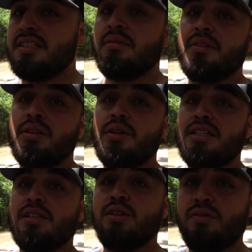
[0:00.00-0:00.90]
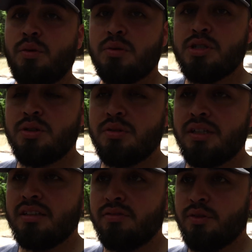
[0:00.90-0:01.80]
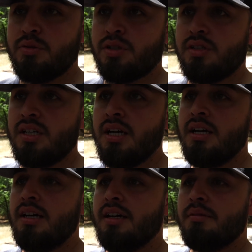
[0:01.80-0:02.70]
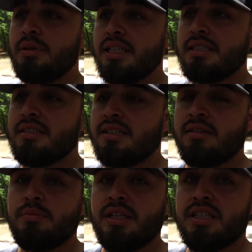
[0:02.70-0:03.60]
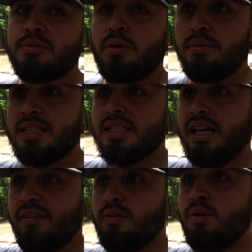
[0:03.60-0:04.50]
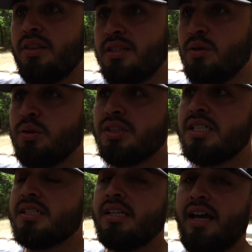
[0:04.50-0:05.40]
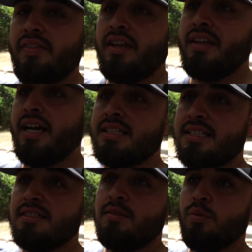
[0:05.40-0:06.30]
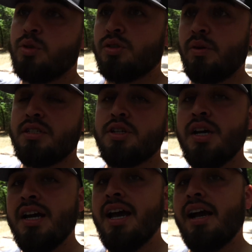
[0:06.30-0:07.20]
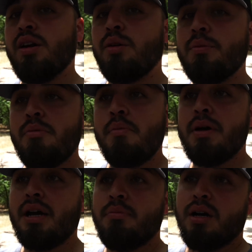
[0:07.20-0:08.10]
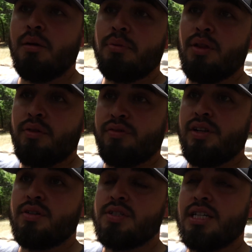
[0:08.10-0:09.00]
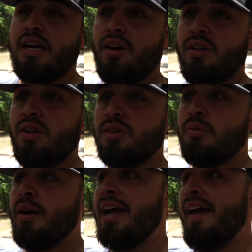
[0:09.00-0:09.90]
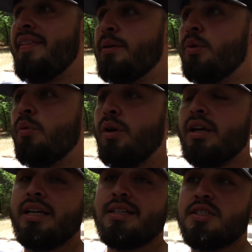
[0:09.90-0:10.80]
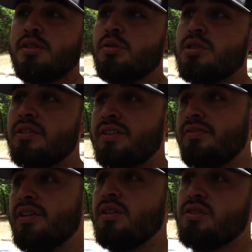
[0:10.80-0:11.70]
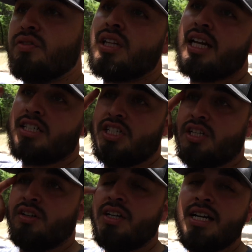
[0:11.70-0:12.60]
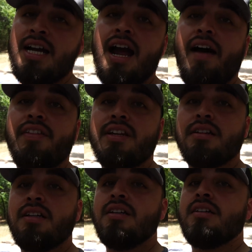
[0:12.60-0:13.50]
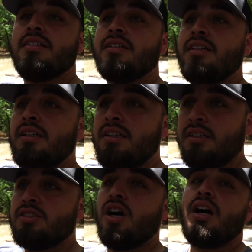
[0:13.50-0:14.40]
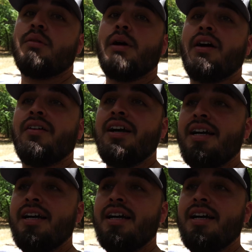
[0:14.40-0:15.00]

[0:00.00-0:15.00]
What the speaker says: is something you guys can look forward to in the future because it's going to be an experiment that's going to have to run this whole season, and then next season we'll switch and I'll maybe pick up a couple other feeders all along the way, and then we'll run exclusively feeders for the next year and then talk about